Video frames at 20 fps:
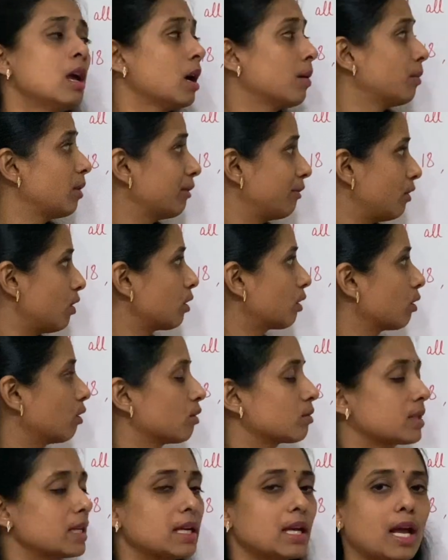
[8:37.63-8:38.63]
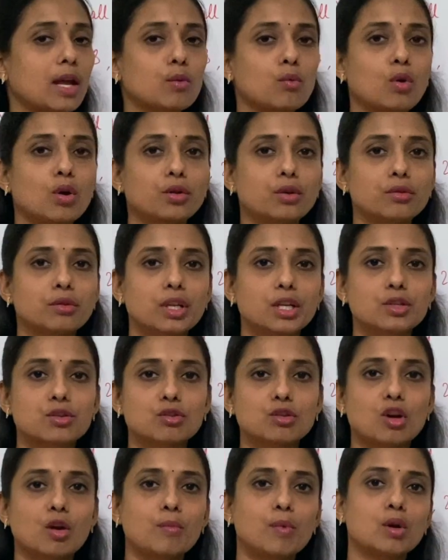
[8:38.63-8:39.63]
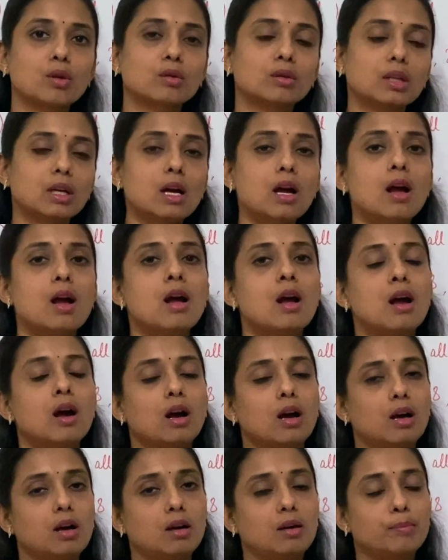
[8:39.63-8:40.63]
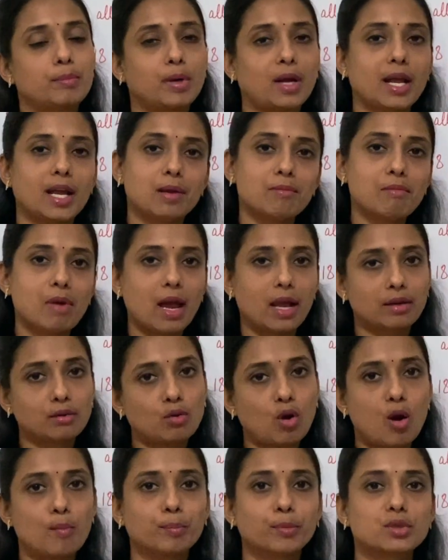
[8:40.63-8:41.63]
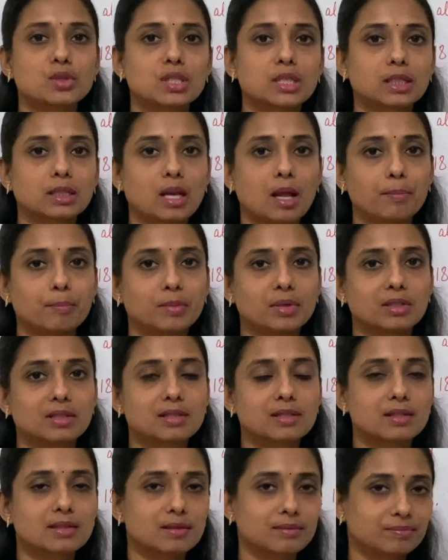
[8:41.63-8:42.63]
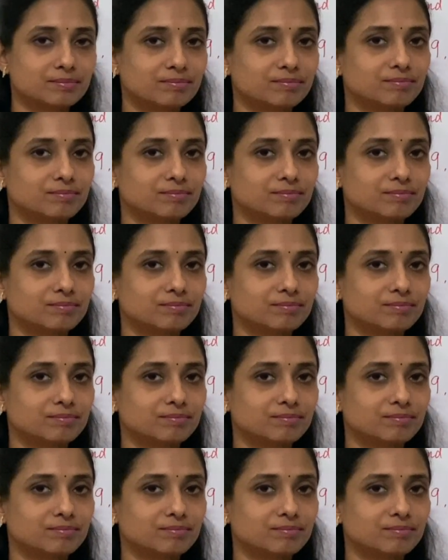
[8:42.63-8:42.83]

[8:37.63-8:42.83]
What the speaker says: Before closing, I want to teach you about the prime and composite numbers.